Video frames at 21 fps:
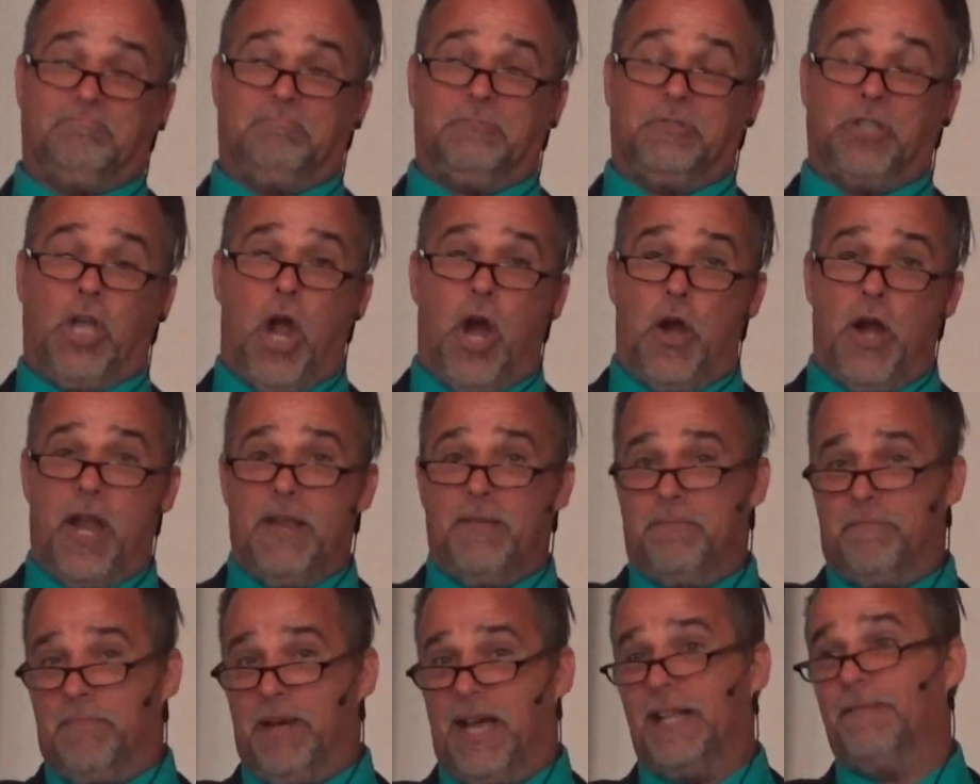
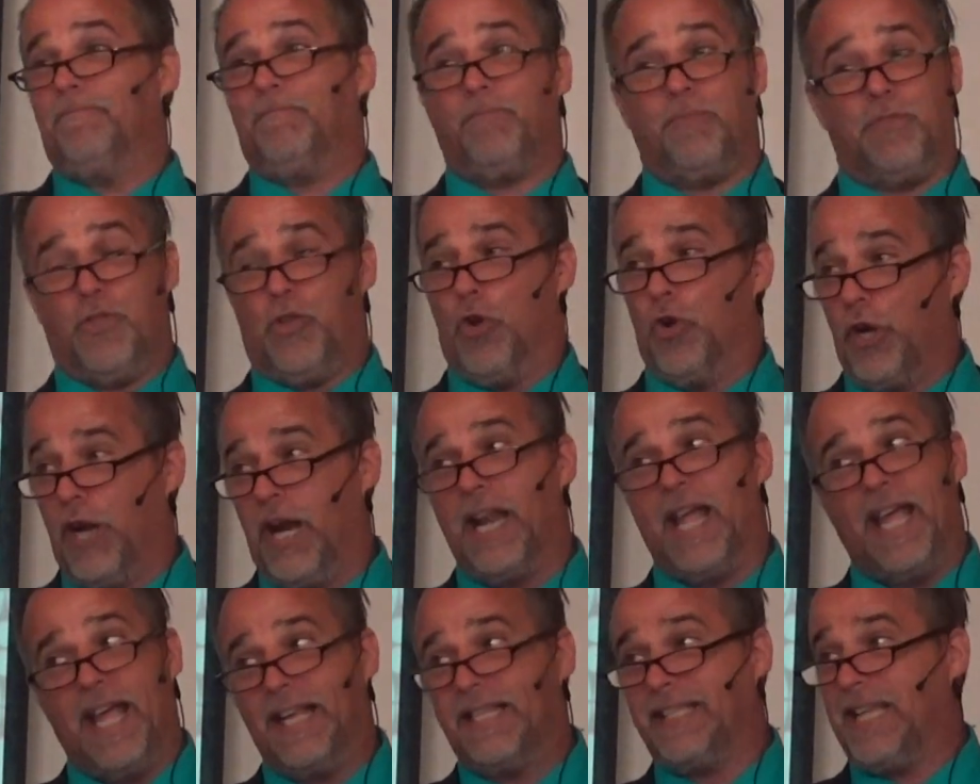Sorry, but you're going
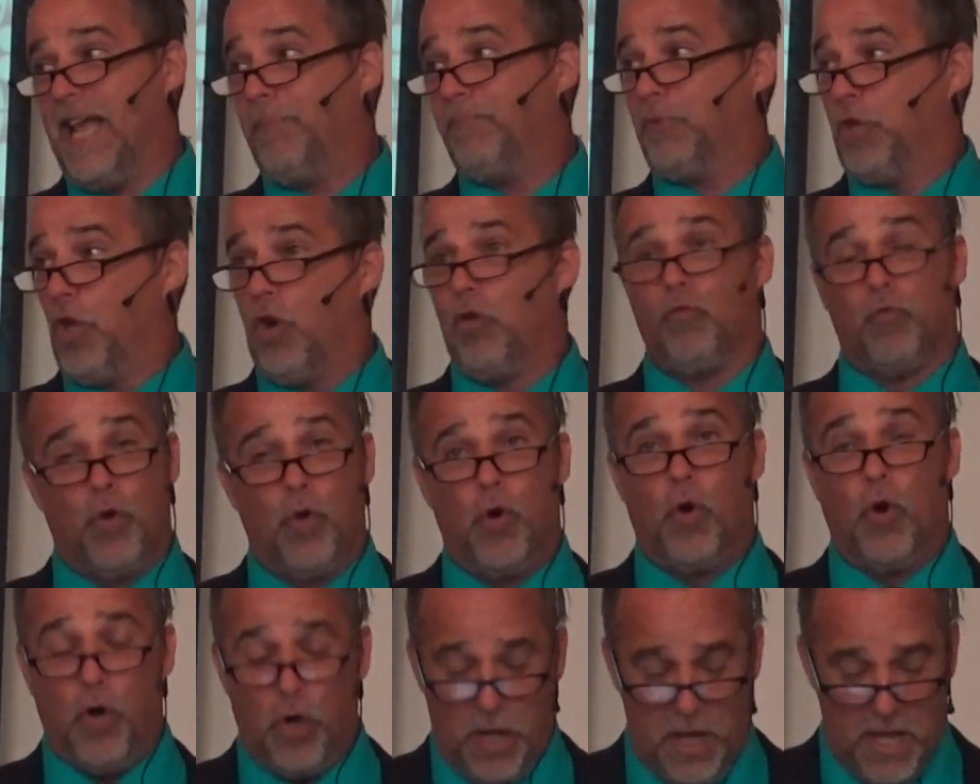to accept their
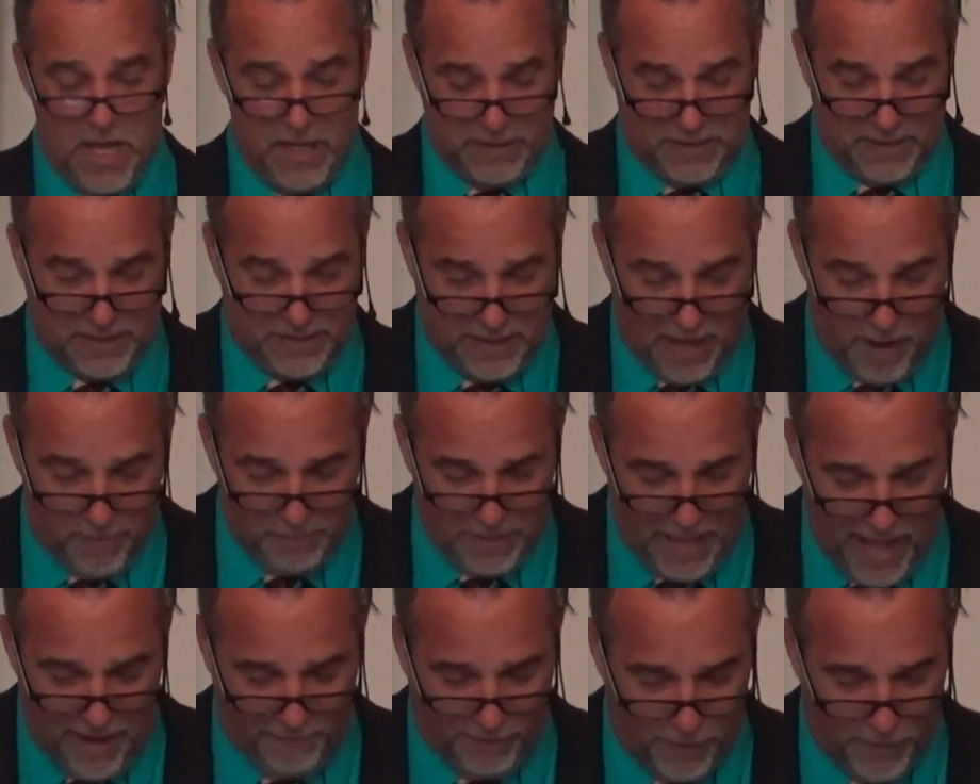rule to some
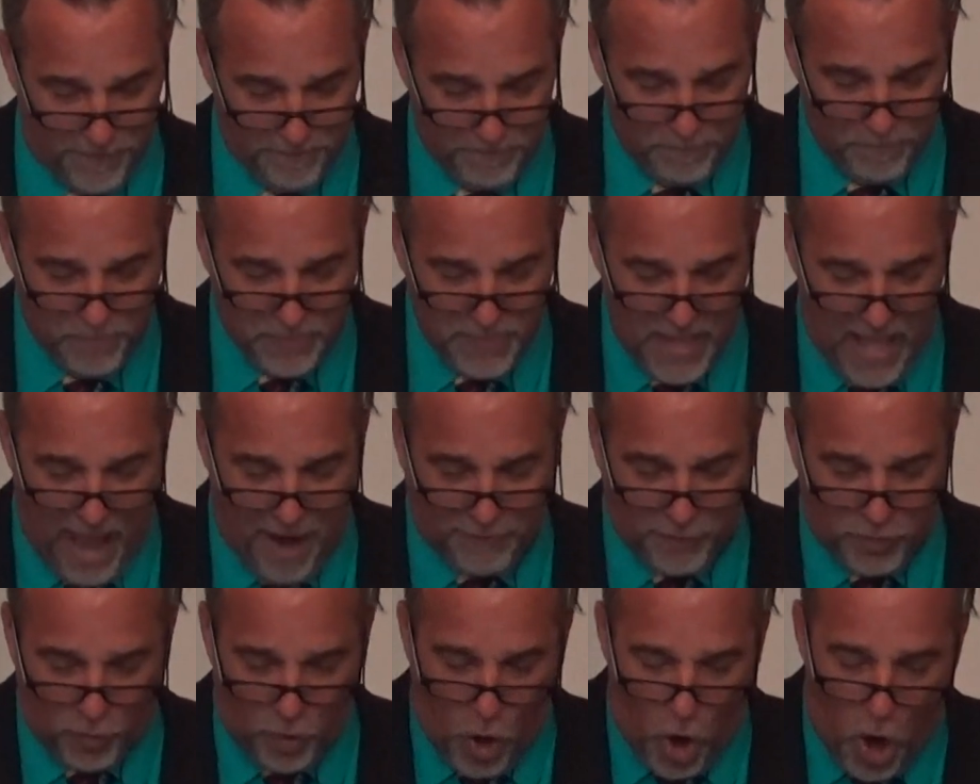level.
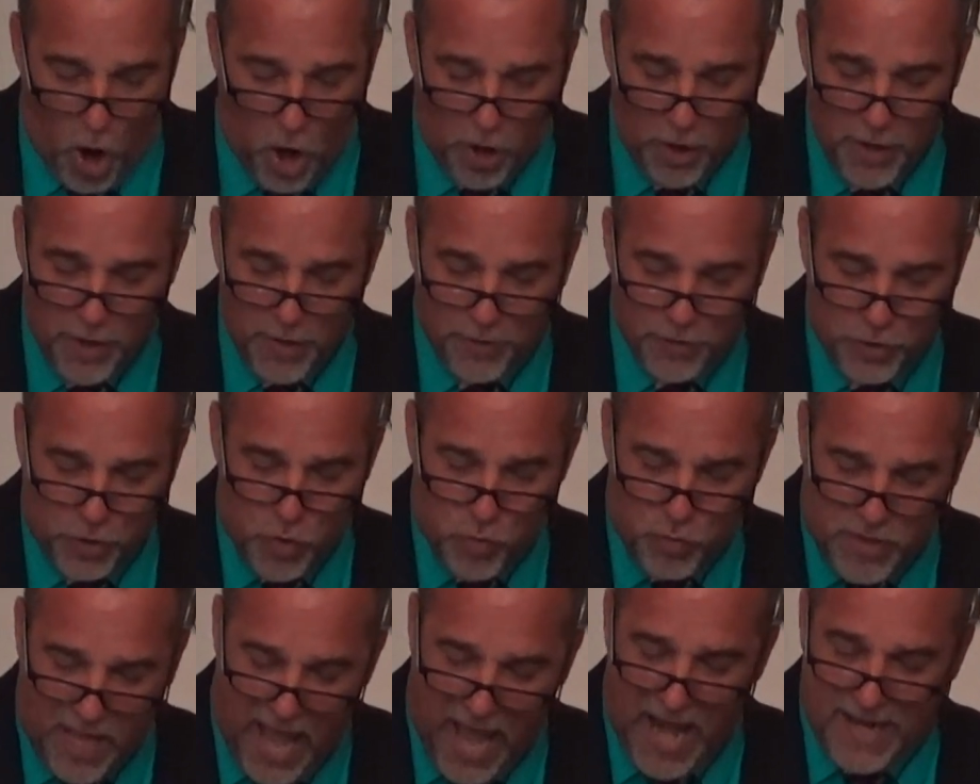After all,
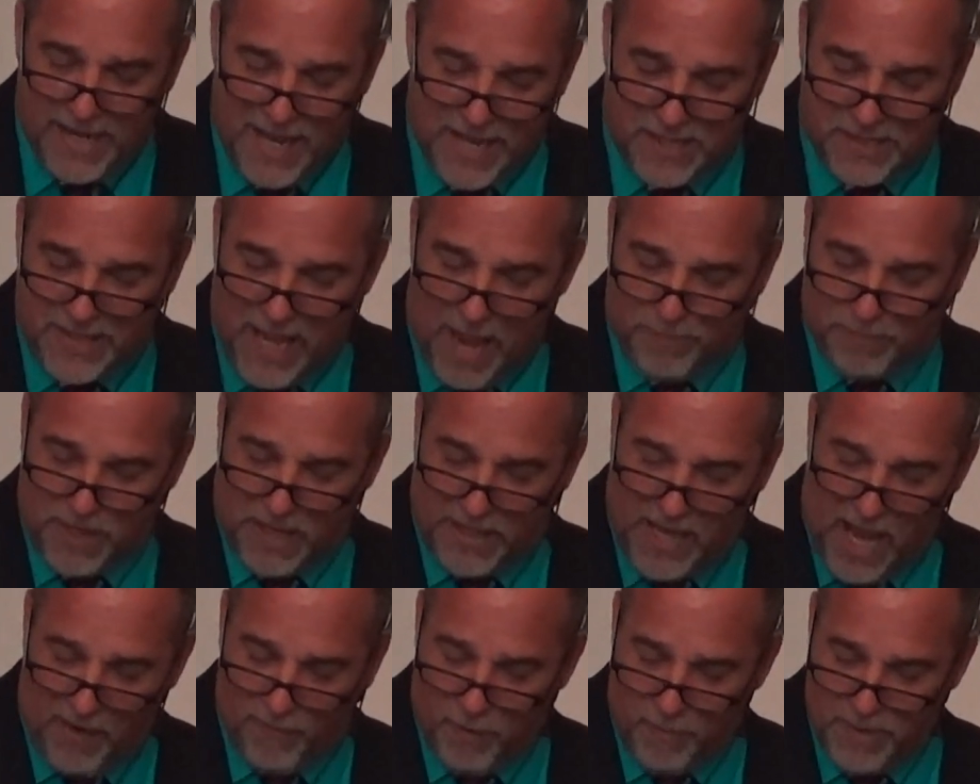you can't accept the
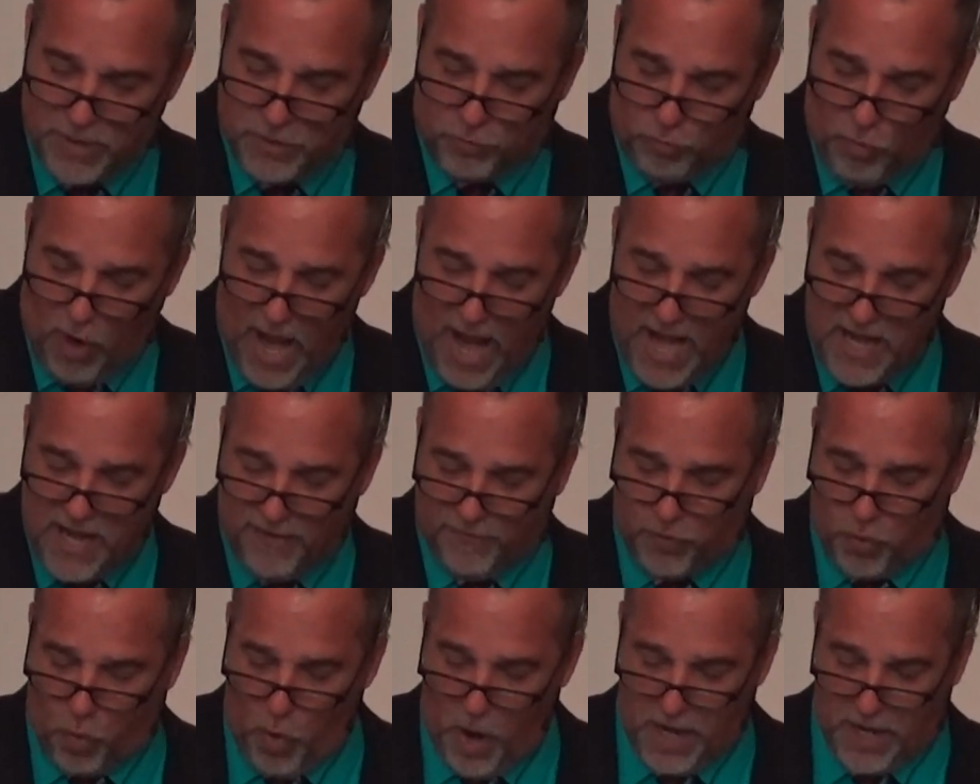government's right
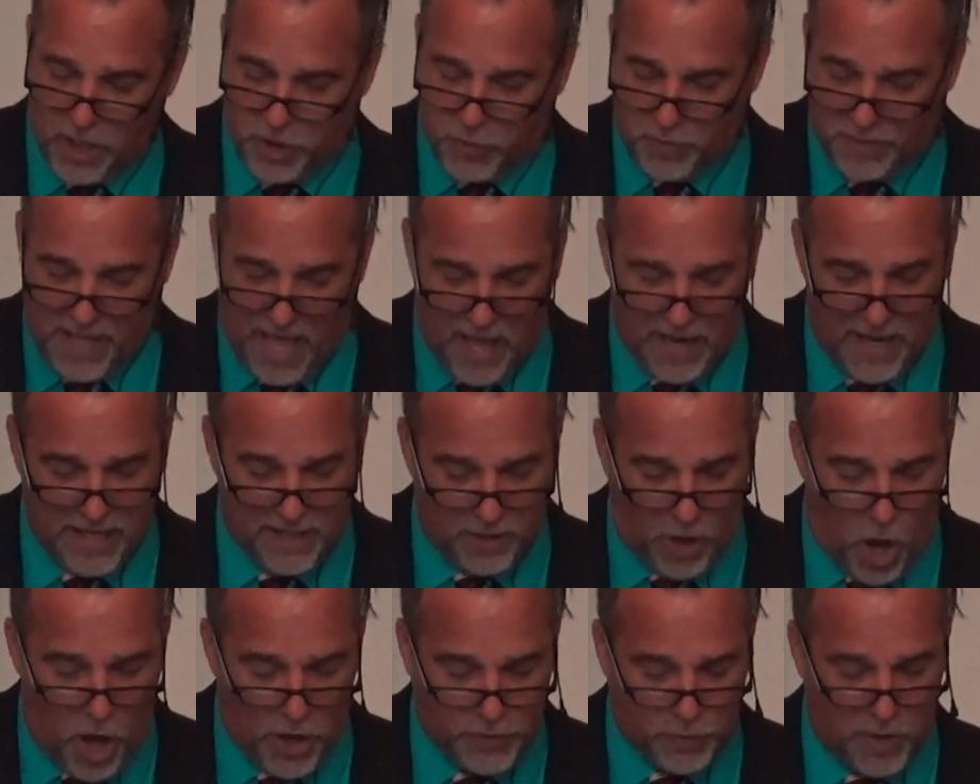of coinage without
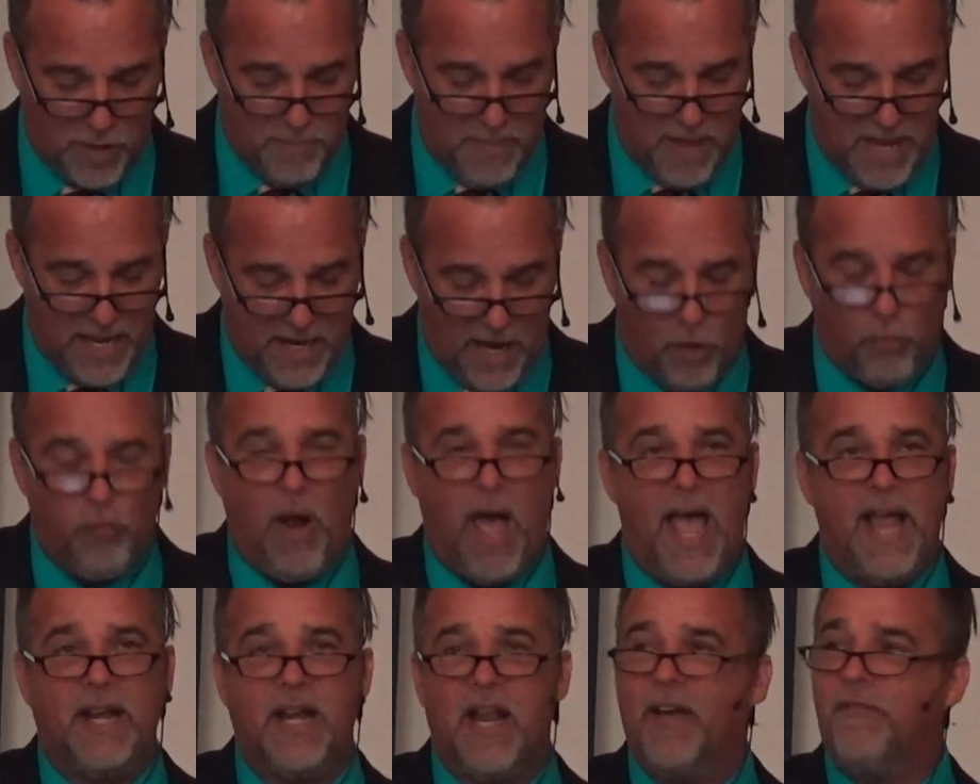also admitting a
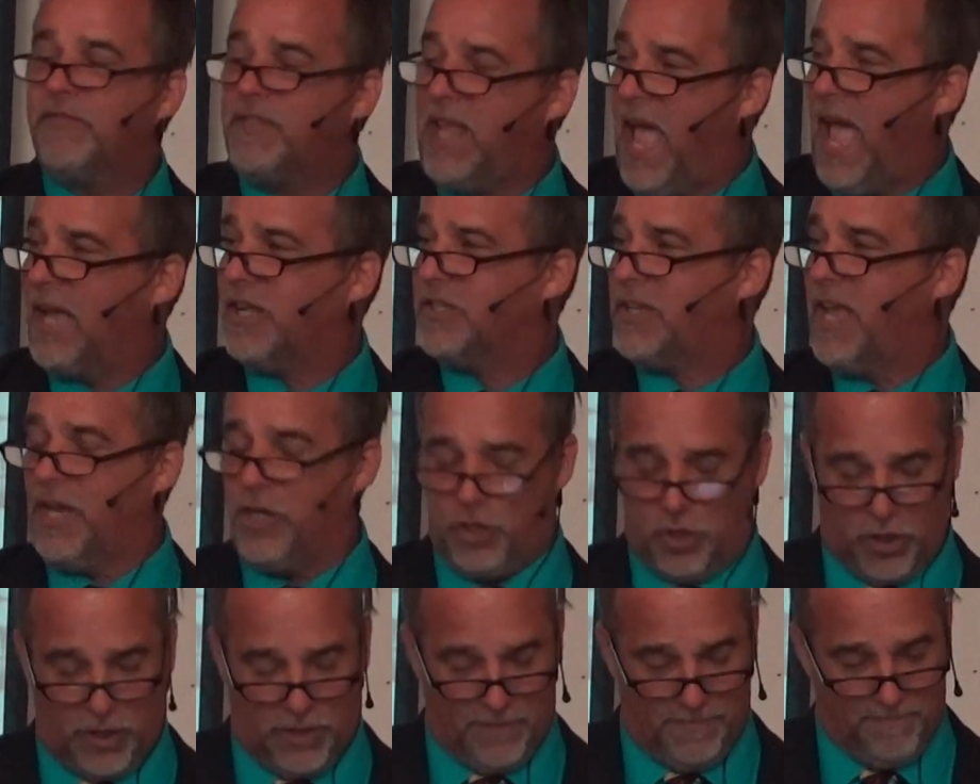right of
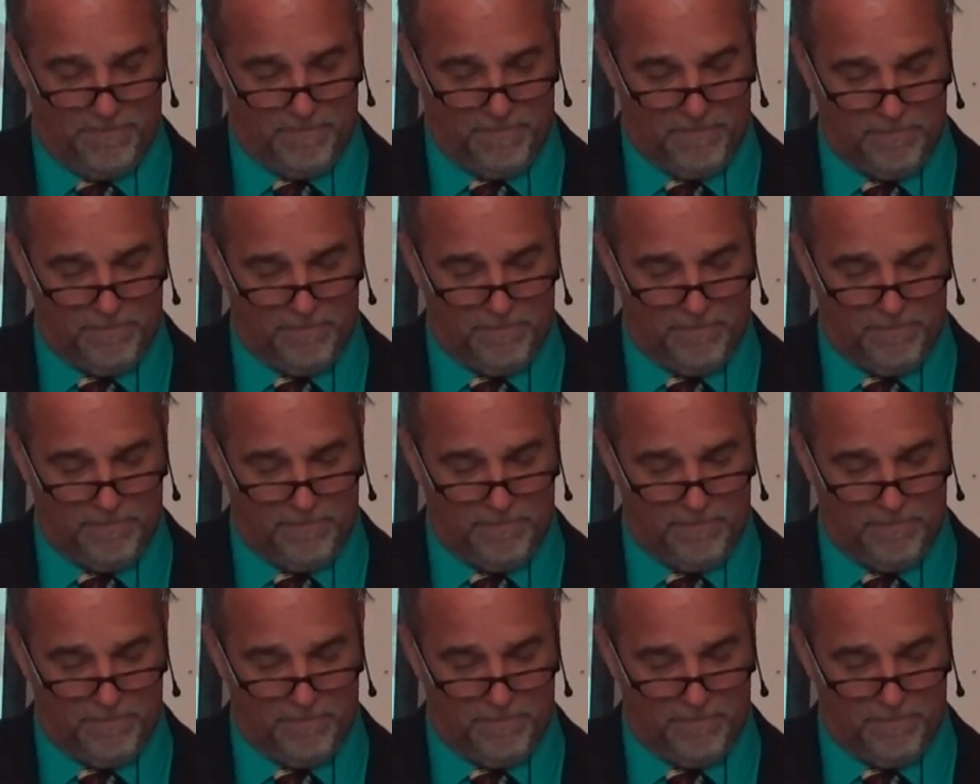taxation.